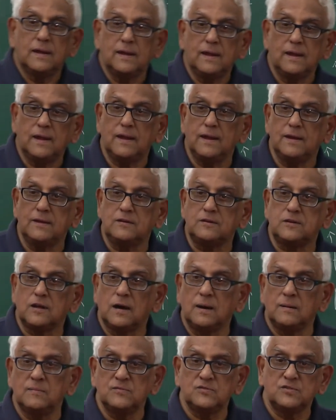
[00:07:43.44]
in
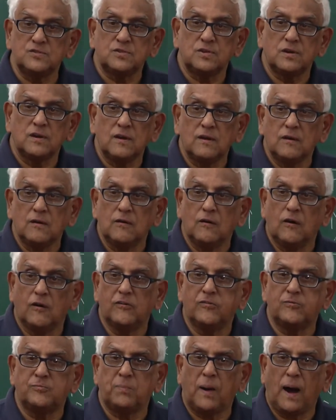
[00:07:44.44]
terms of
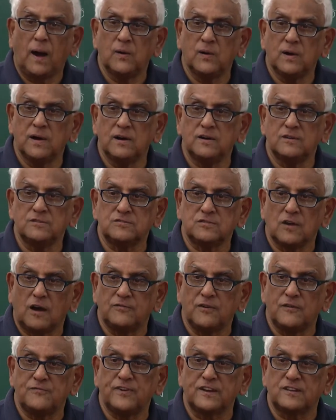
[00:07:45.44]
powers of
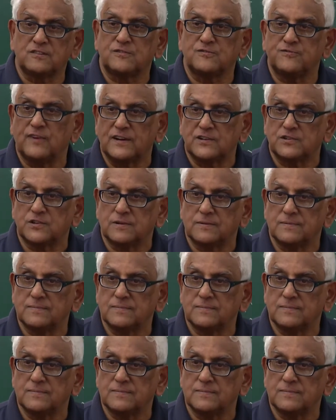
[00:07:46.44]
a fixed function?